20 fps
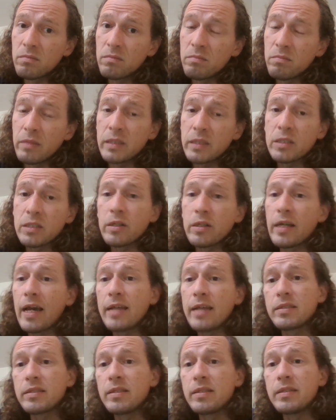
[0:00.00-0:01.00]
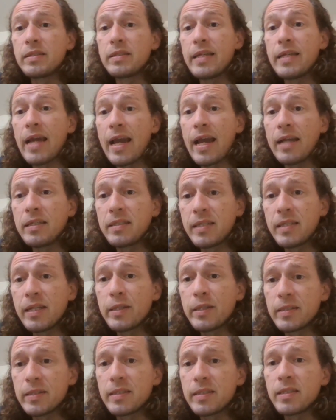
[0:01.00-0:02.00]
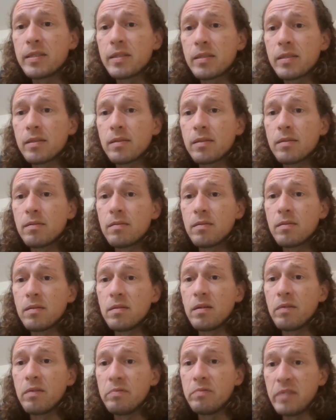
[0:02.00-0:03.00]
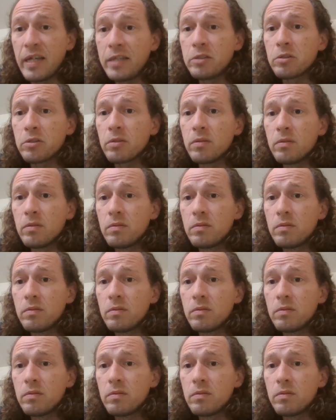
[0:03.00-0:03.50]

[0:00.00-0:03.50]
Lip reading: MyxoGhast is the antithesis of nature.